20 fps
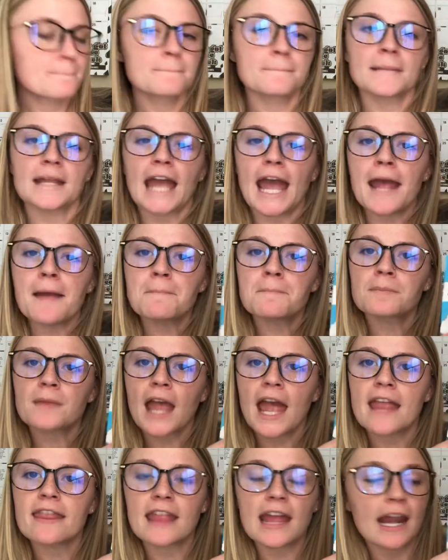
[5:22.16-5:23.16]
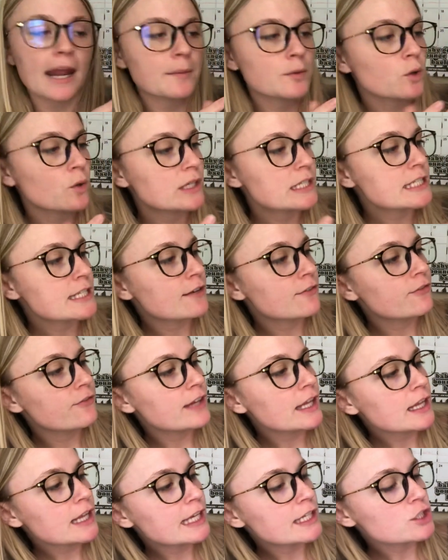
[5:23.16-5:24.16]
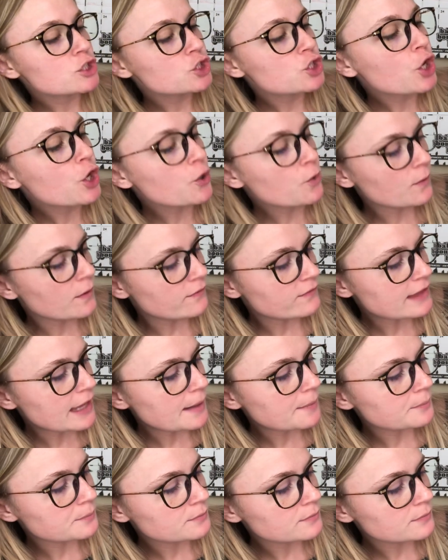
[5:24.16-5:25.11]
Okay, and then I'm going to fill in 2 of them.